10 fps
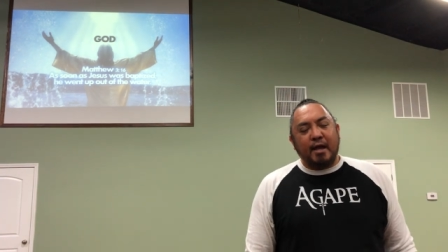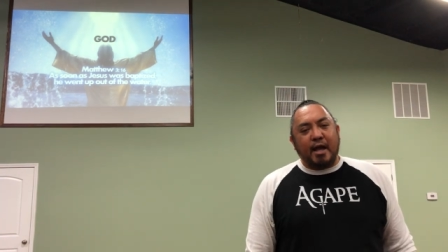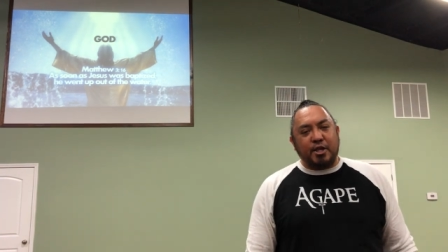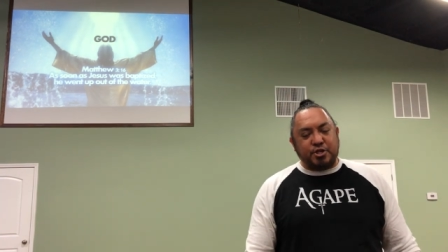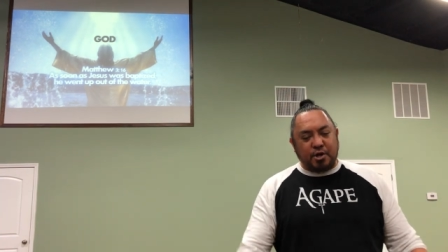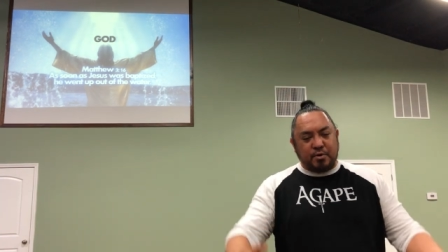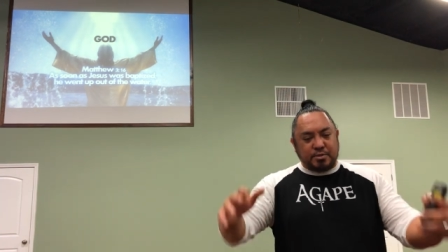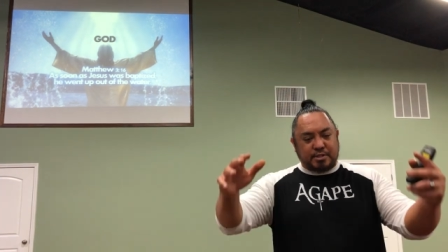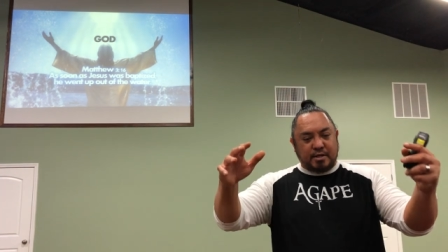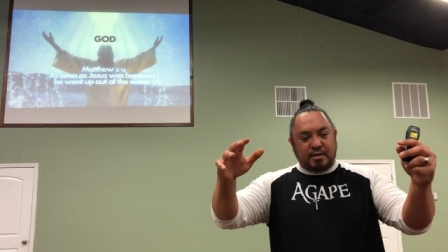It
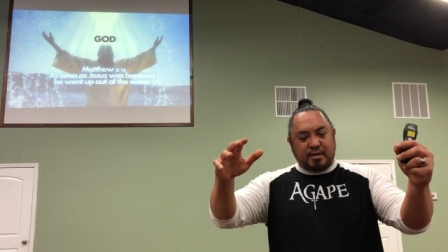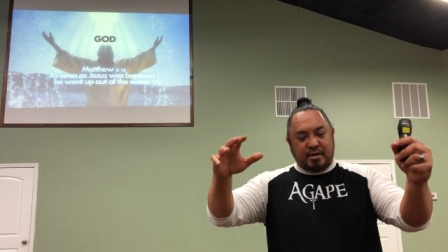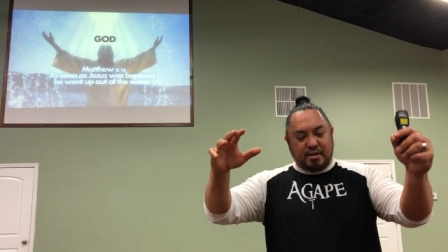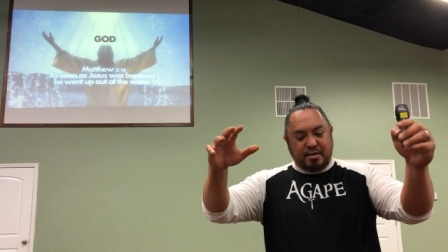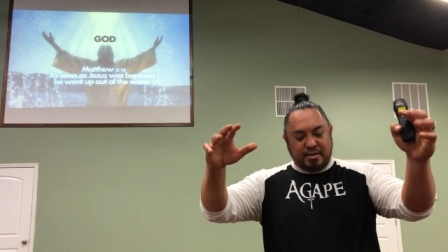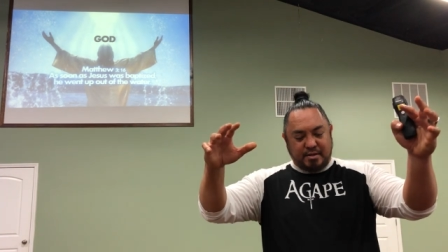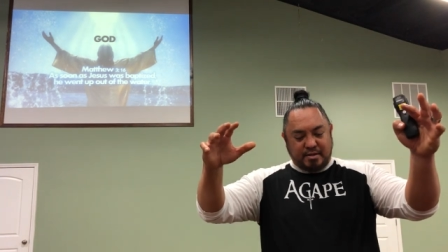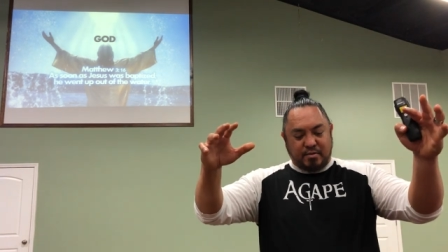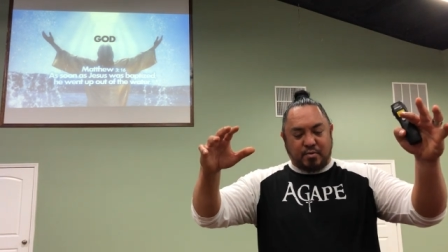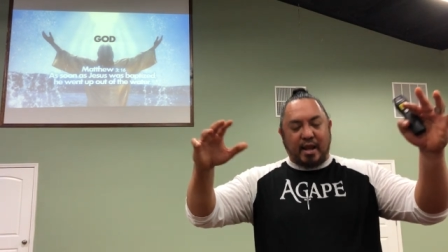shows the, the,
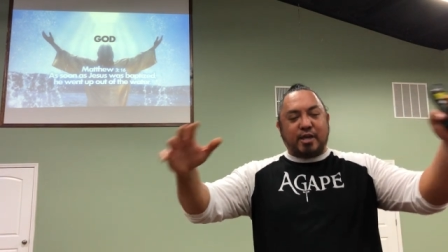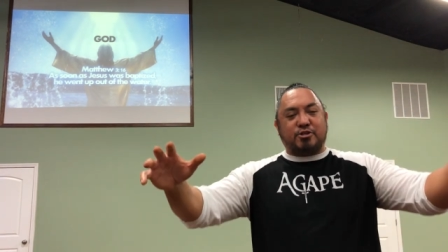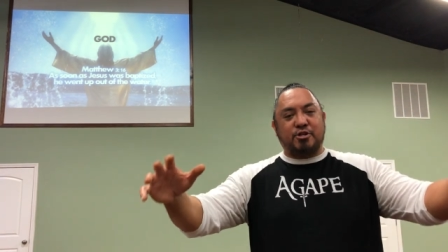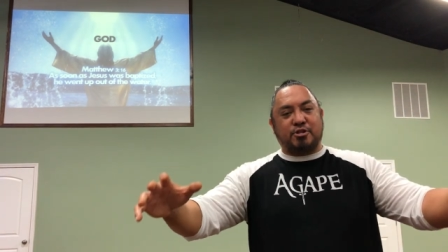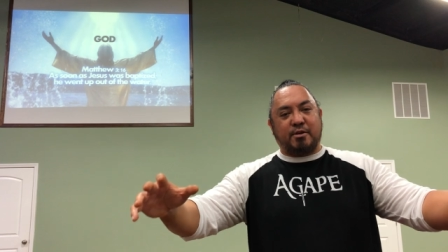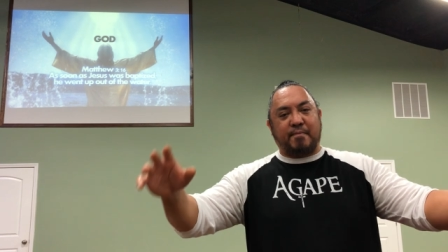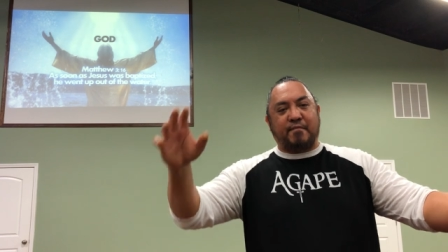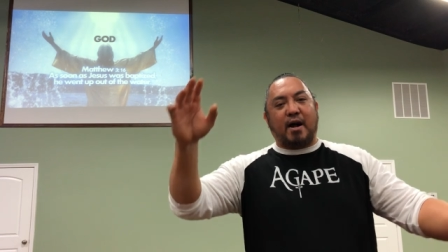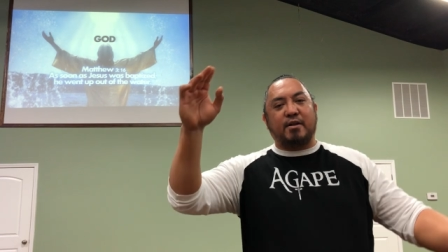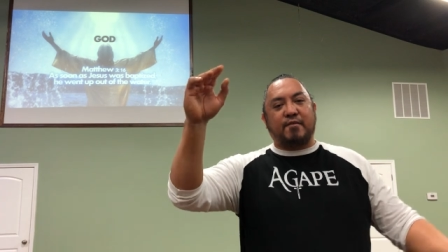the relationship of
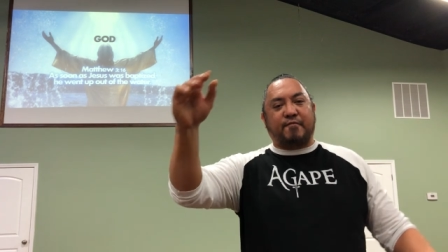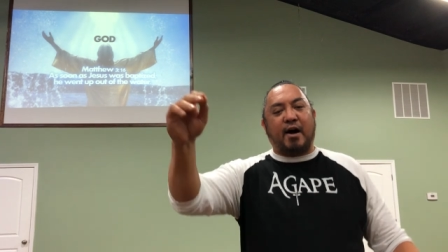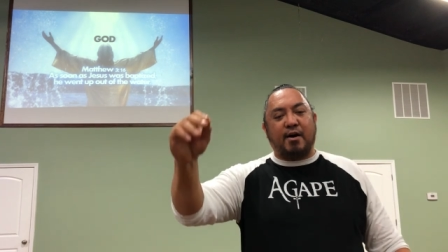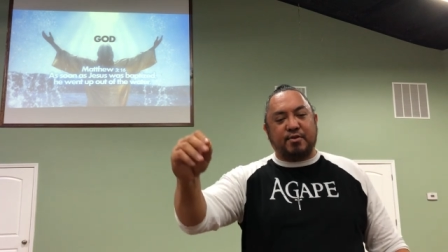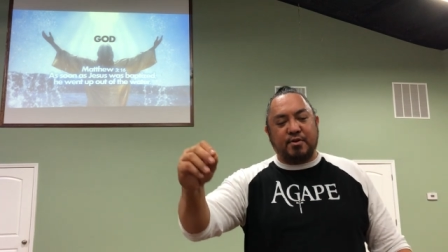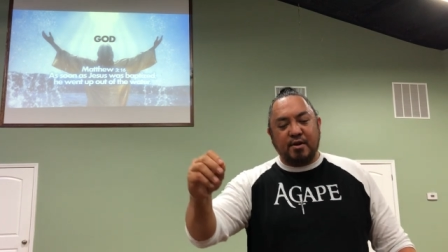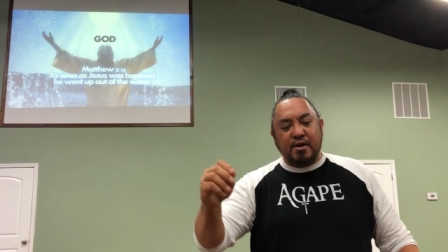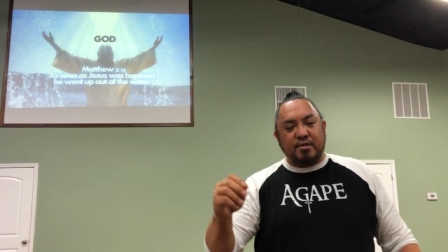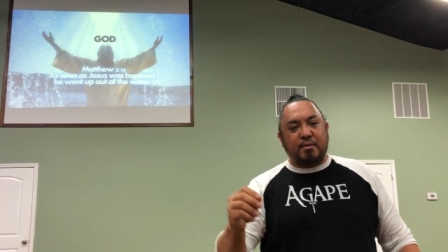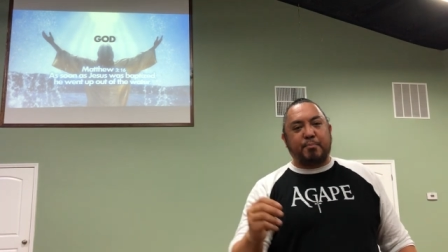God the Father,
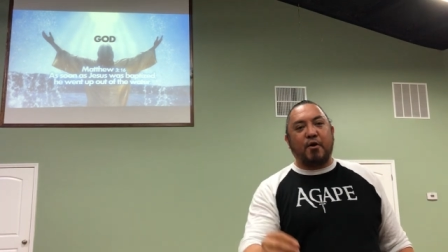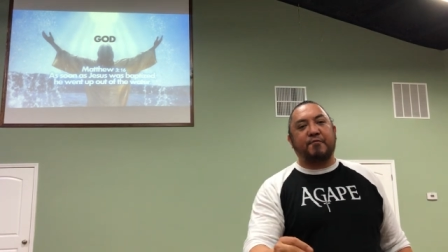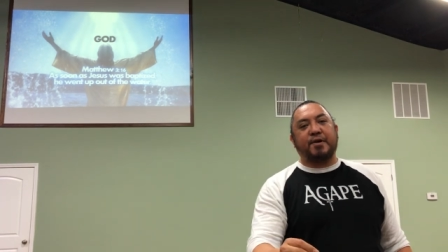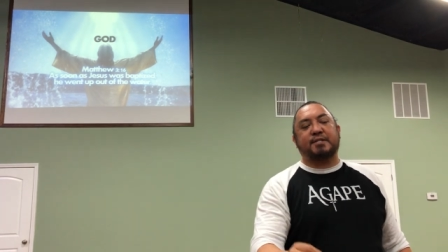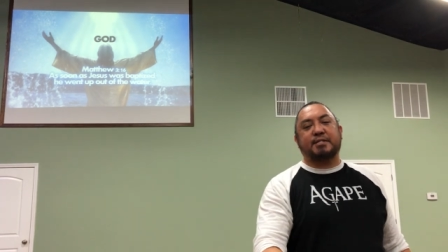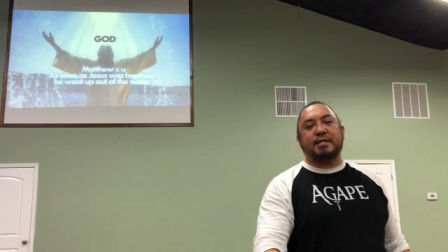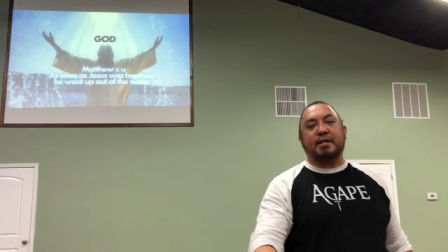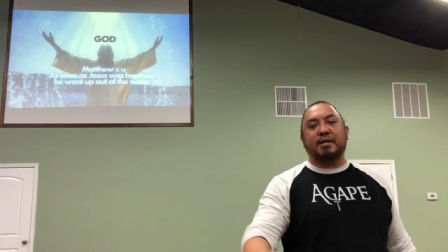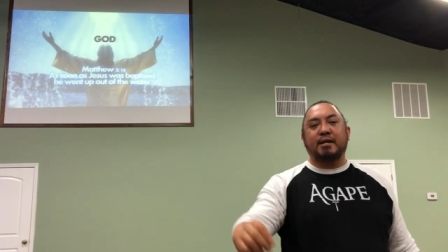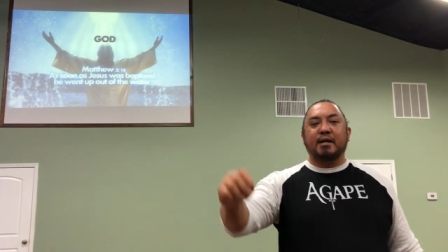the perfect
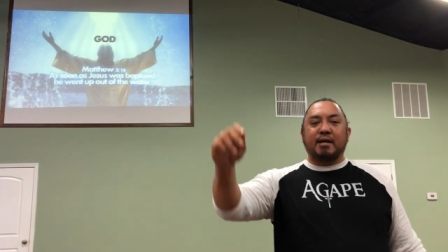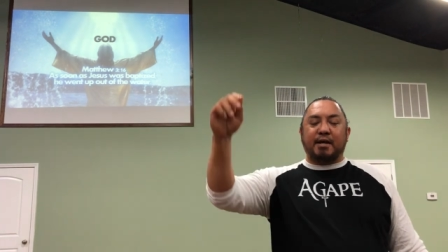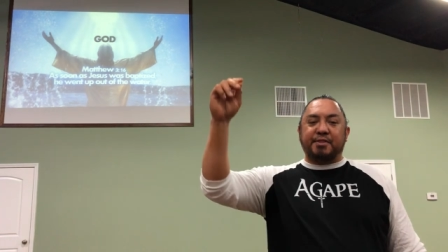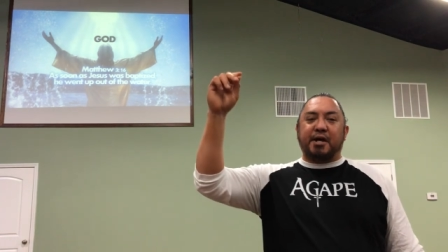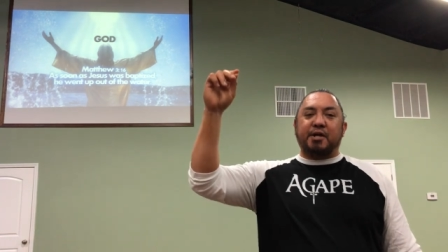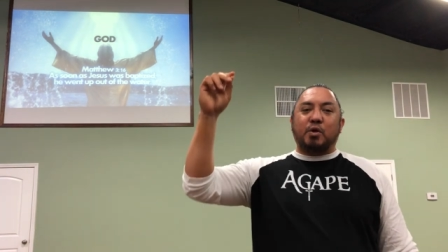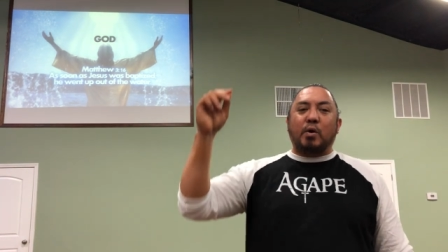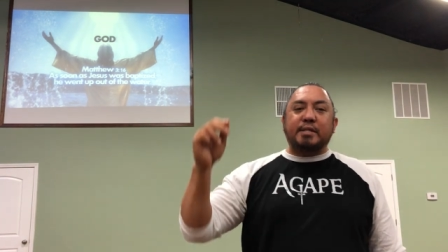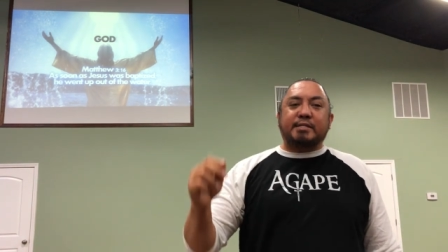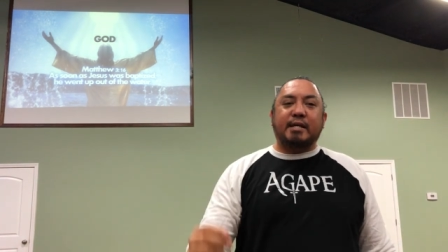Son, and the
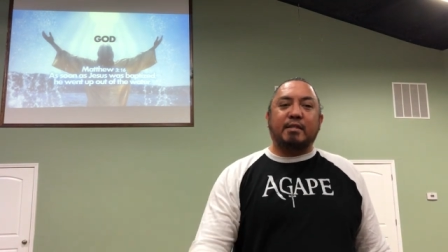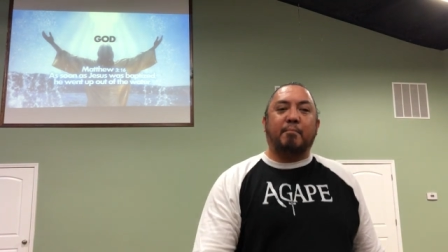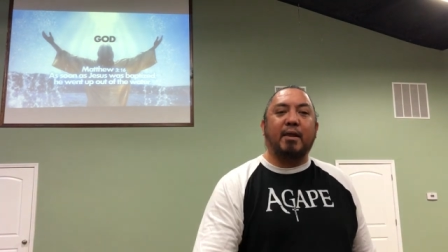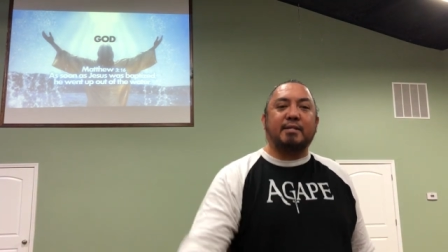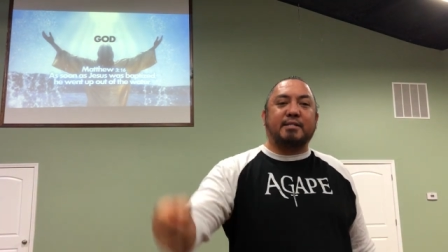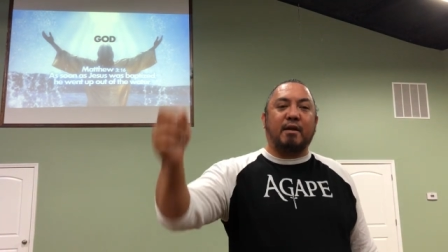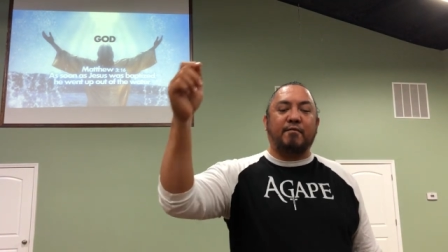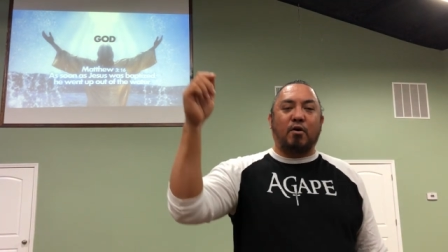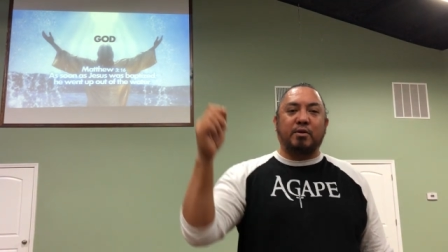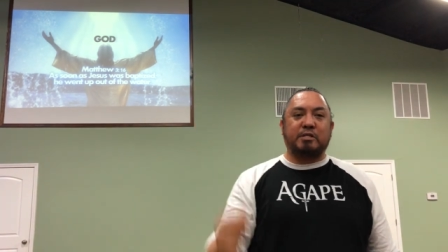anointing and the blessing of
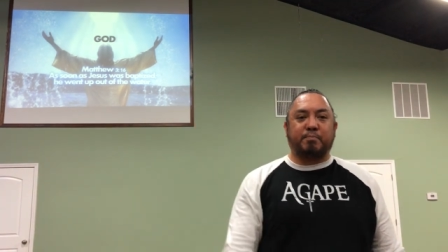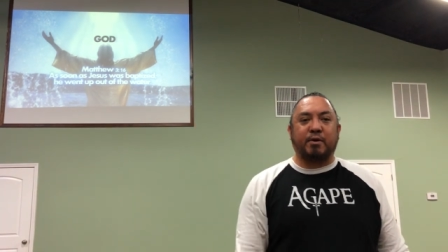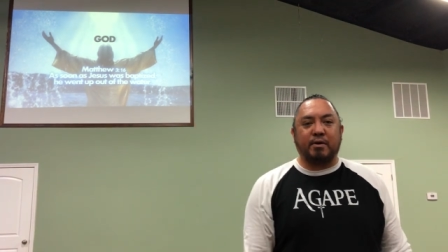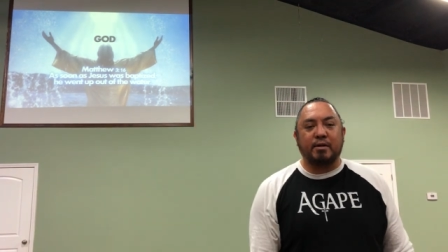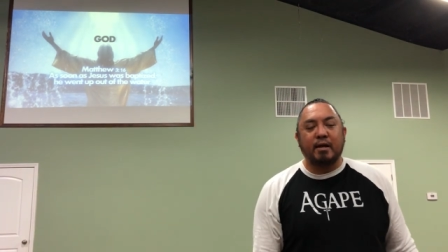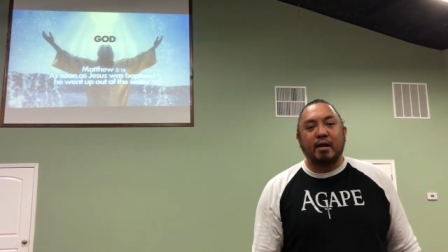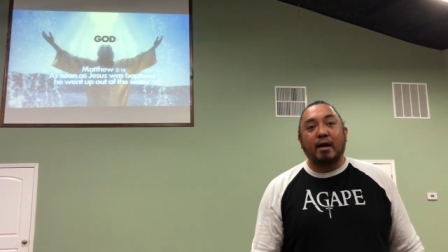Holy Spirit.